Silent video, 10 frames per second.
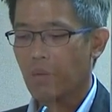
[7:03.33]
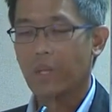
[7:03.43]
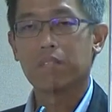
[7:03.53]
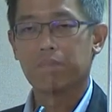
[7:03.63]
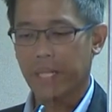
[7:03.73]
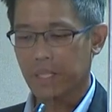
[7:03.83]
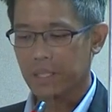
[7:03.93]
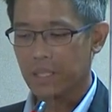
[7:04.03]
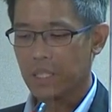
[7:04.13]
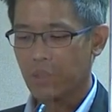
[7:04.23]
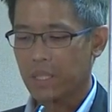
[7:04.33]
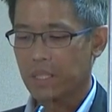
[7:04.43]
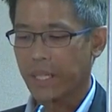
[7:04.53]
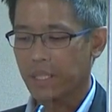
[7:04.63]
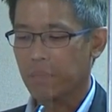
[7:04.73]
One of my
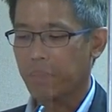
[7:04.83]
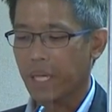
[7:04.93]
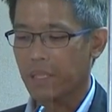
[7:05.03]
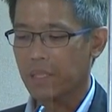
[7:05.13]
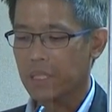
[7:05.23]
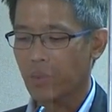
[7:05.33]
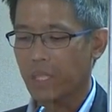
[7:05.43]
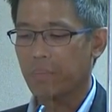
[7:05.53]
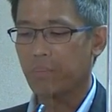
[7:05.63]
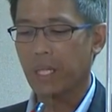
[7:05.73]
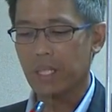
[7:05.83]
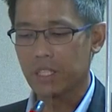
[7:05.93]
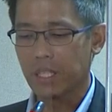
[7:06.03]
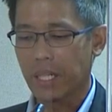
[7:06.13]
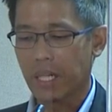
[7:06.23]
constituents likened panels to an
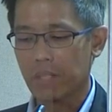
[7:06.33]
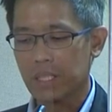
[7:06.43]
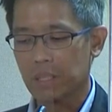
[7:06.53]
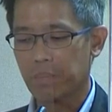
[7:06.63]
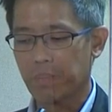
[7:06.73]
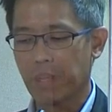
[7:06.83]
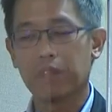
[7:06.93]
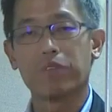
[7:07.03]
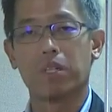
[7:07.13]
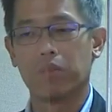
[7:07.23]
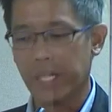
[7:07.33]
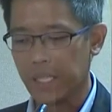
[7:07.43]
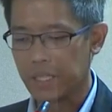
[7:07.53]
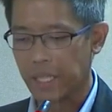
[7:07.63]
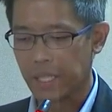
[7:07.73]
umbrella she carries to prepare for a
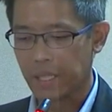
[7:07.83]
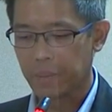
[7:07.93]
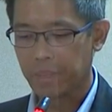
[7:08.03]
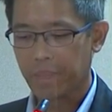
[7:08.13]
rainy day,